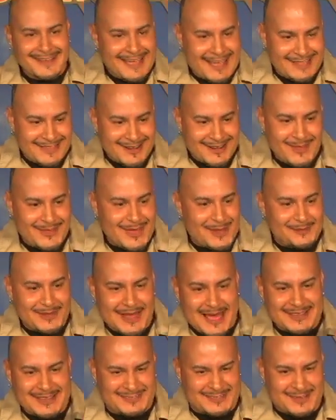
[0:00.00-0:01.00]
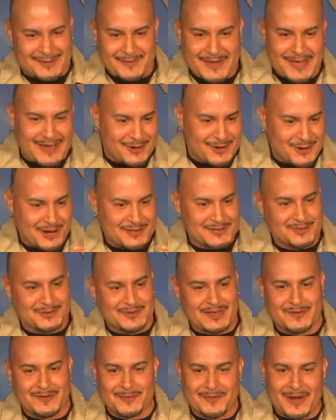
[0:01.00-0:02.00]
And then all that black stuff, man, crunches
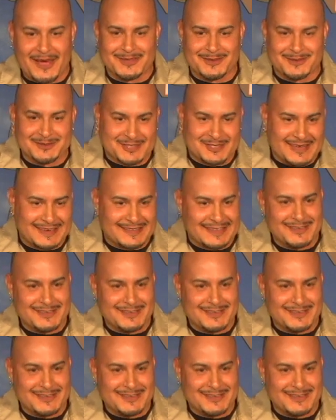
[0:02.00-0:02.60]
with every bite you take.